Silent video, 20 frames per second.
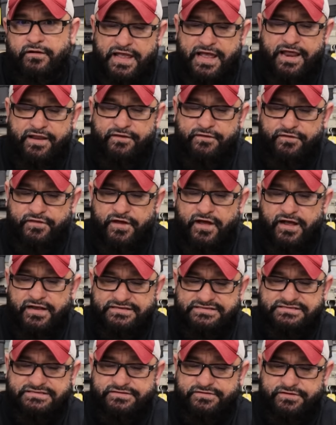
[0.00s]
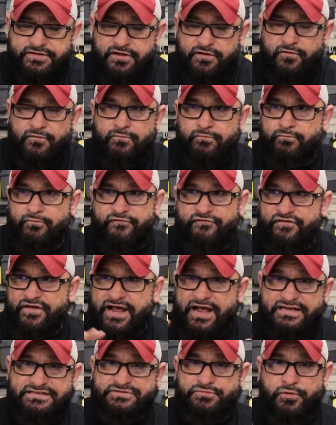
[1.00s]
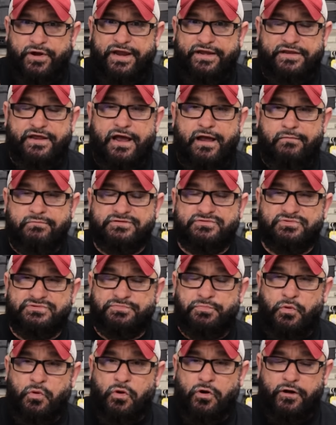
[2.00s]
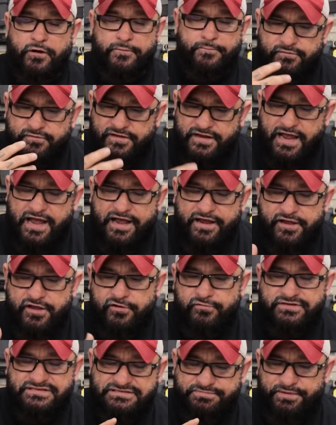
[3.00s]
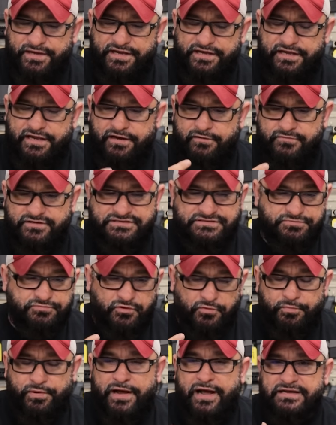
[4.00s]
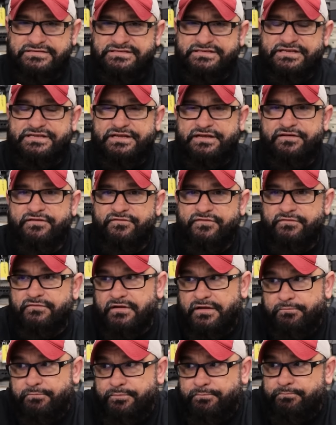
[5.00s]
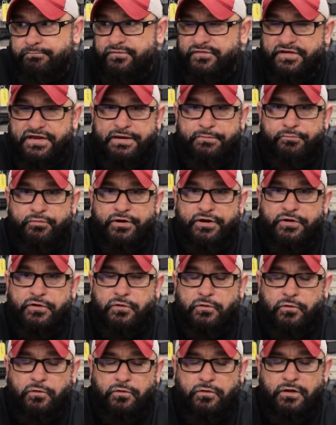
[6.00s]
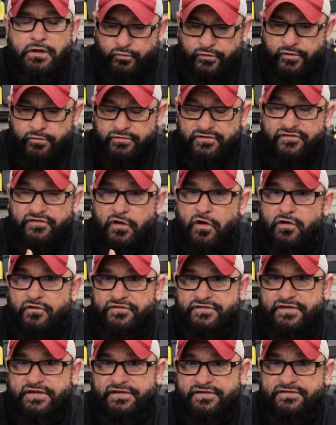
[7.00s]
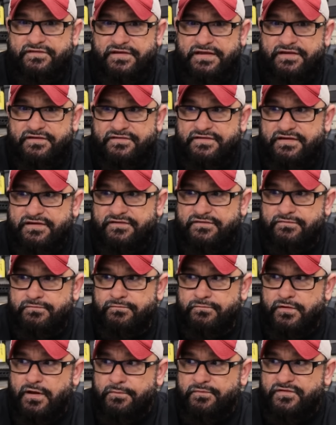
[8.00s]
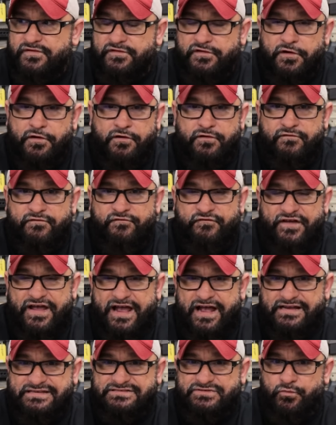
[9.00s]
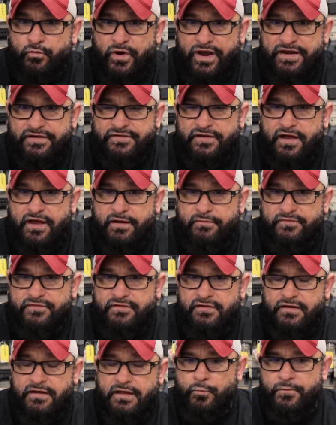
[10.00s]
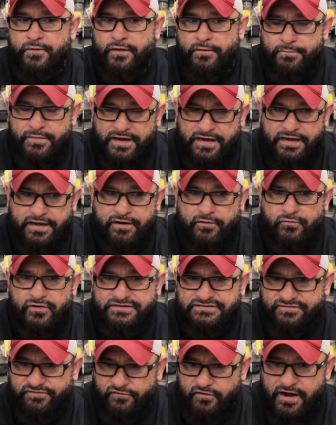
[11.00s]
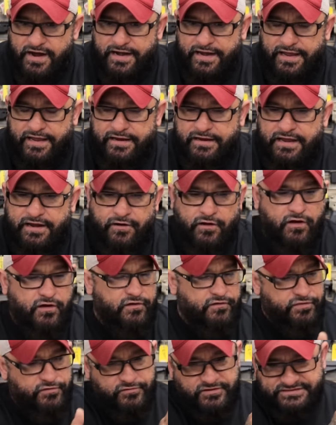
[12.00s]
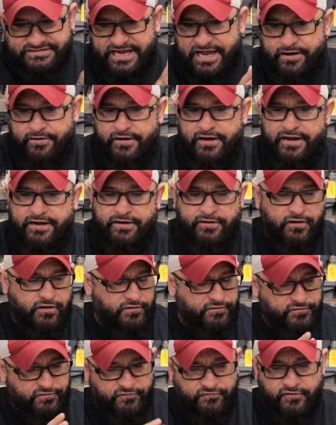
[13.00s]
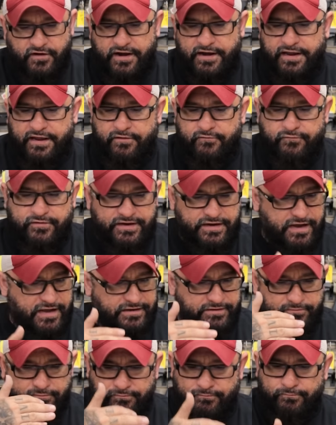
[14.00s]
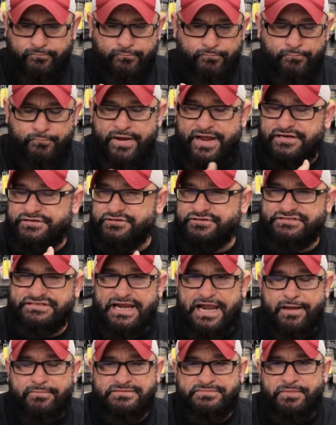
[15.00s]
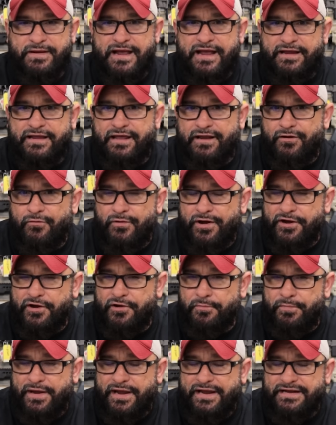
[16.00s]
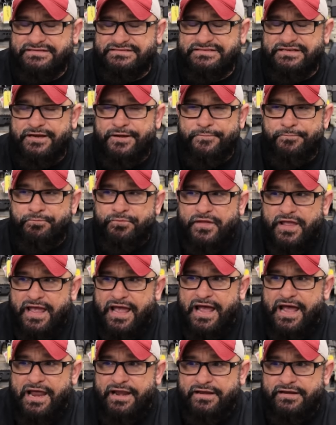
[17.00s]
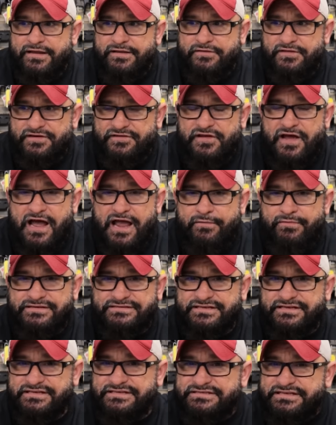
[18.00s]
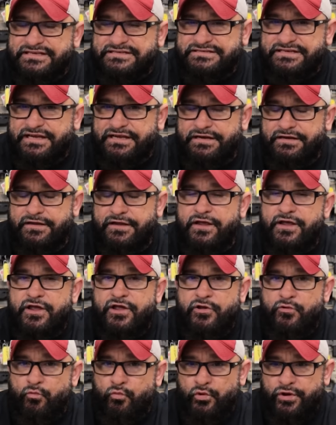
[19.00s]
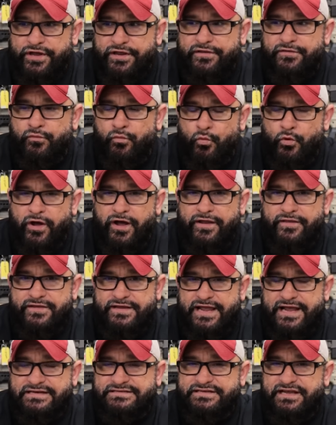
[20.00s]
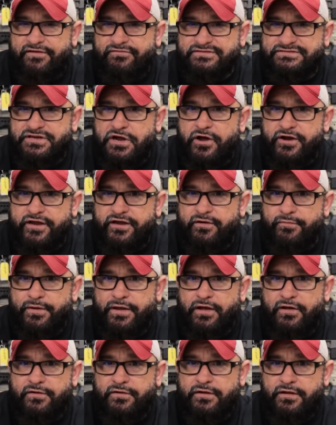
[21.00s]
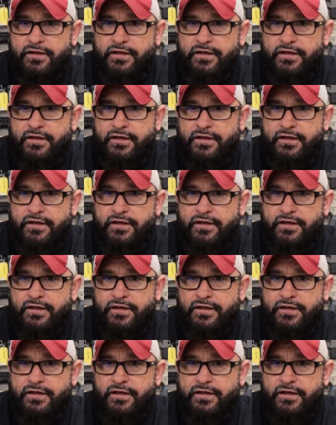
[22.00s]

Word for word: And thus, the fast wait times was born. The guy who was speaking was real positive and seemed pretty cool. The result is is these absurd fast wait times. The meeting was Friday and all through Saturday and all through Friday we got major stamps back at a record pace and the time is consistent with what the ATF is talking about.